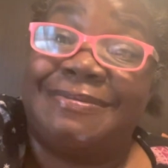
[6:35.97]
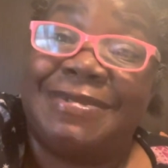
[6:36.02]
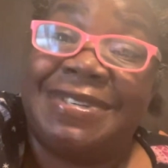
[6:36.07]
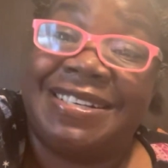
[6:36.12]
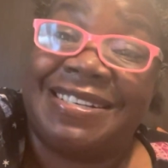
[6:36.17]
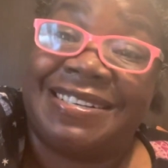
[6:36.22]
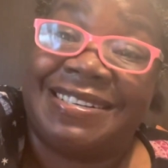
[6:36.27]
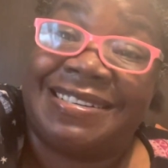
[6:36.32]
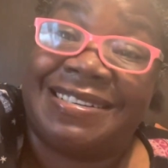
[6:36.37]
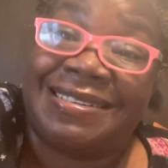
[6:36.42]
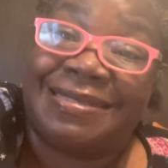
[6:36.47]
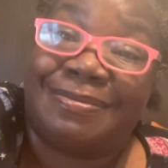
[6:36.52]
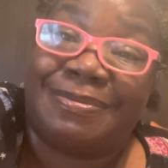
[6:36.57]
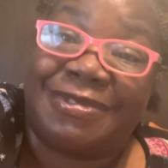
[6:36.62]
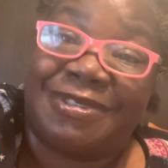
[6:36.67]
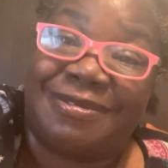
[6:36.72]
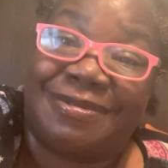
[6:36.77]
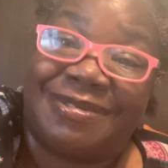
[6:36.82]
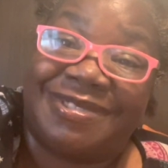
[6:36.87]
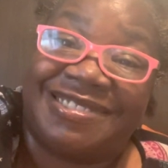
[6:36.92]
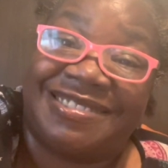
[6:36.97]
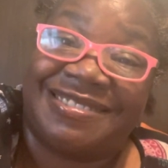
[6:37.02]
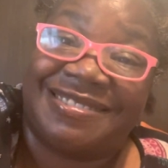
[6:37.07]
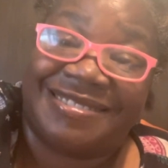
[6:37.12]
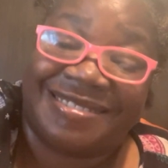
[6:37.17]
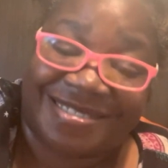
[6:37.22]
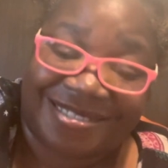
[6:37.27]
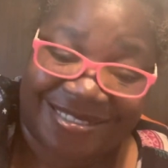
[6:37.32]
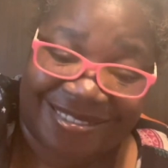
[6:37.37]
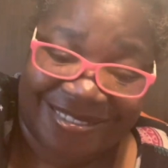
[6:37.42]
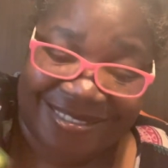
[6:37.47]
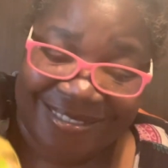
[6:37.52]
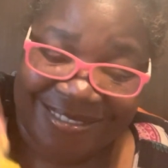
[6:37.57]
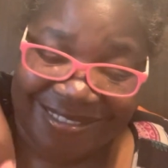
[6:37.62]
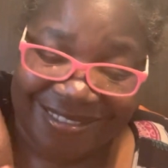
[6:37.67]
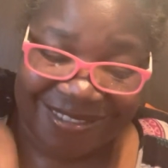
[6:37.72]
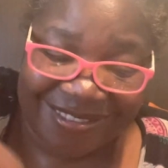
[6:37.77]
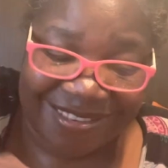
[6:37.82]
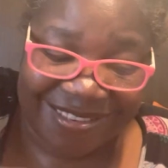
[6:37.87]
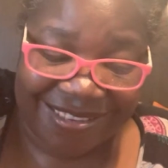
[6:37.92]
me the apple
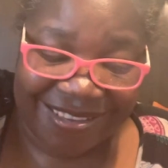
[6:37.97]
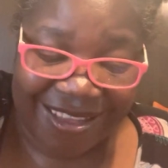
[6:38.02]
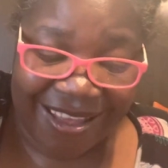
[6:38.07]
Werther's.